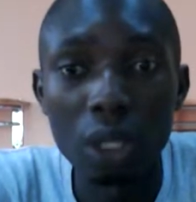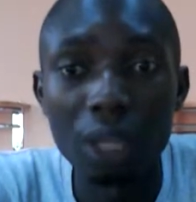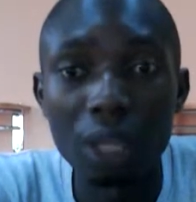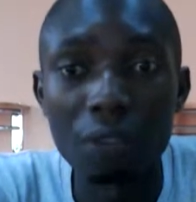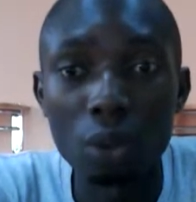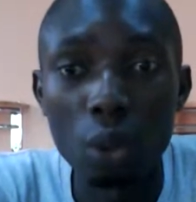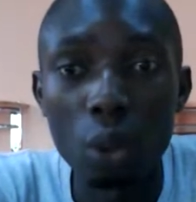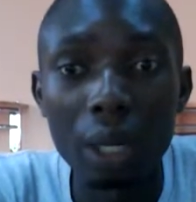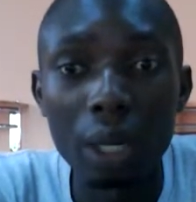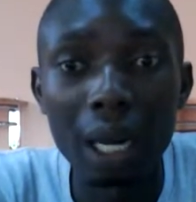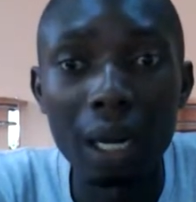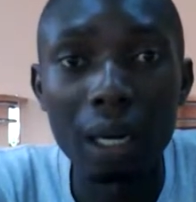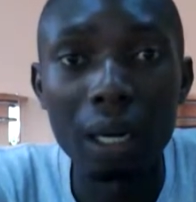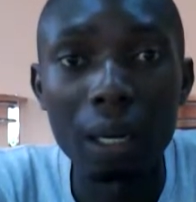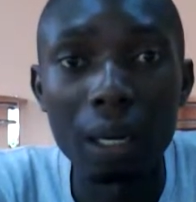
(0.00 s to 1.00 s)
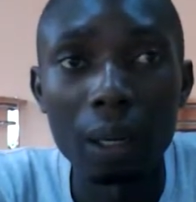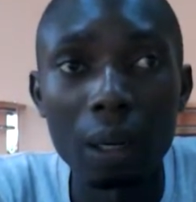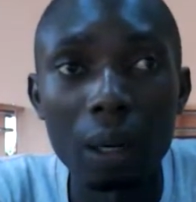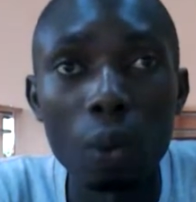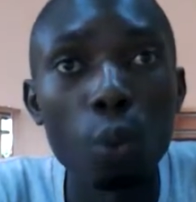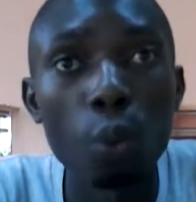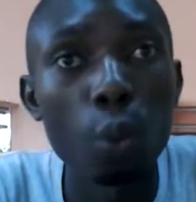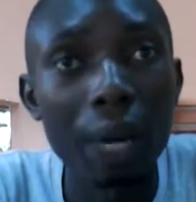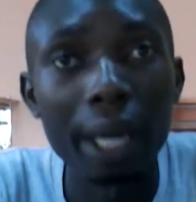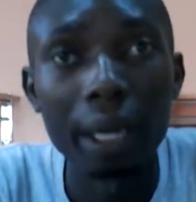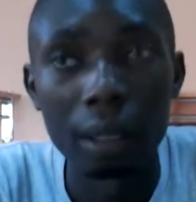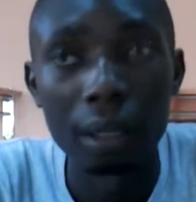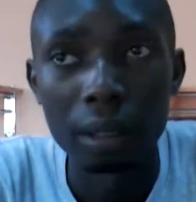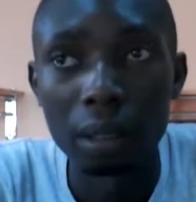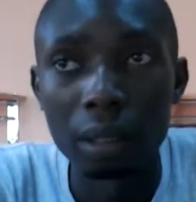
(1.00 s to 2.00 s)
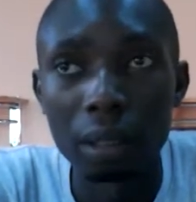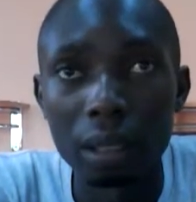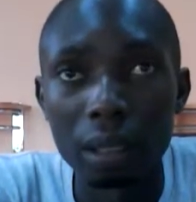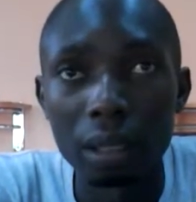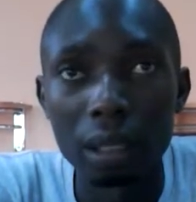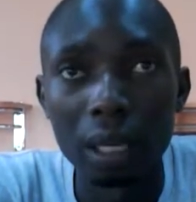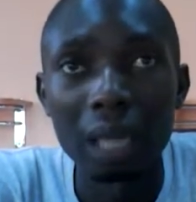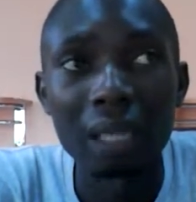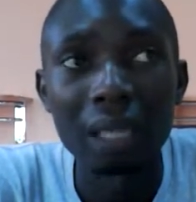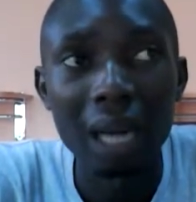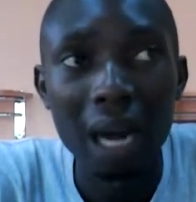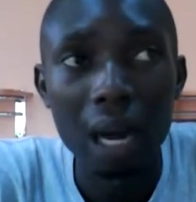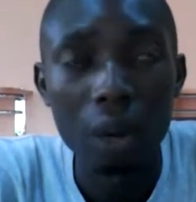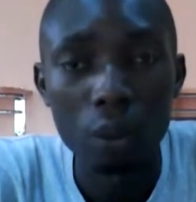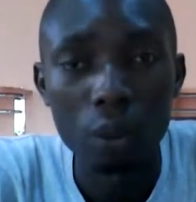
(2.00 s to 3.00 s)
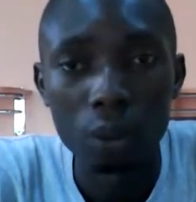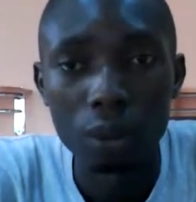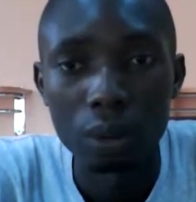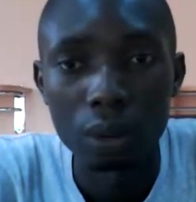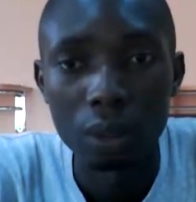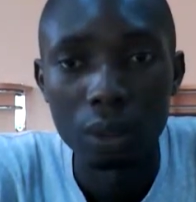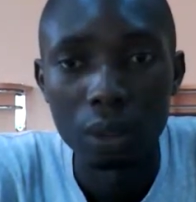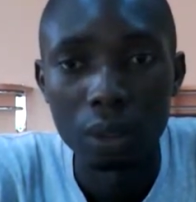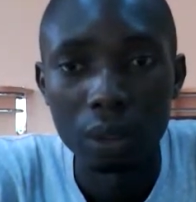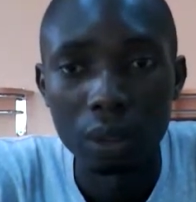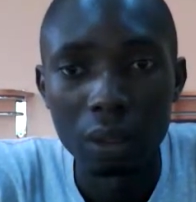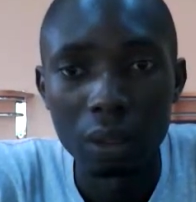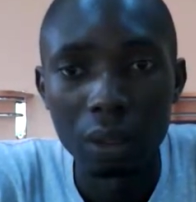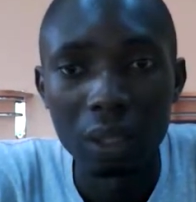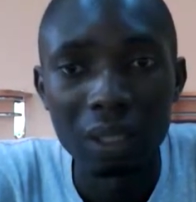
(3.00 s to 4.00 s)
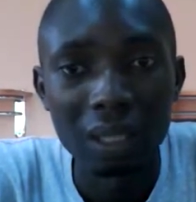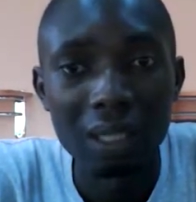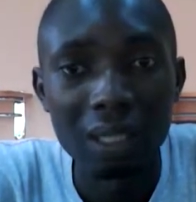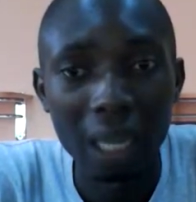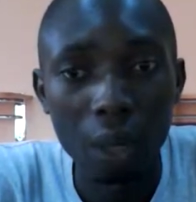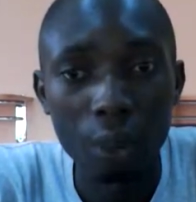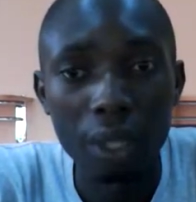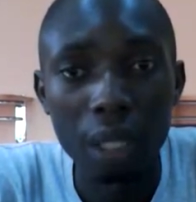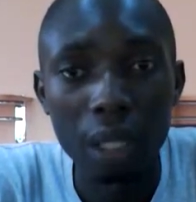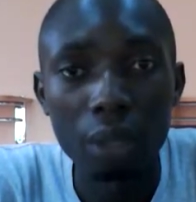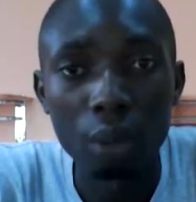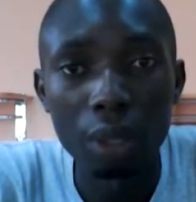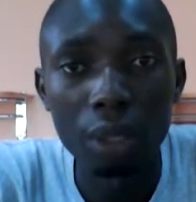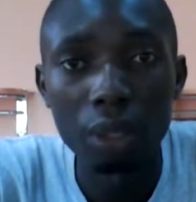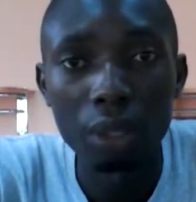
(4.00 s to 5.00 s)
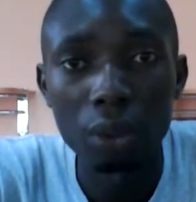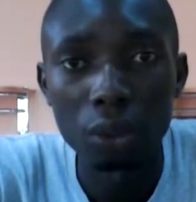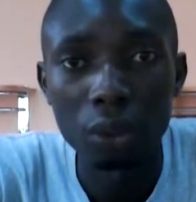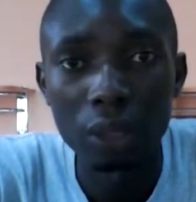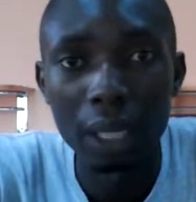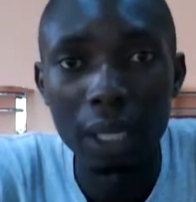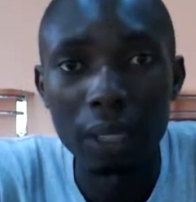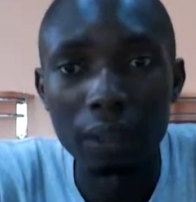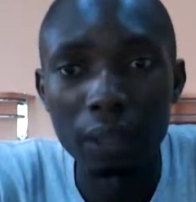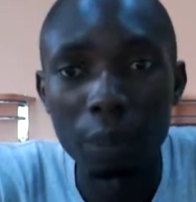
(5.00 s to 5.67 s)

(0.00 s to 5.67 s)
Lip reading: even know where and how things are currently running in the society.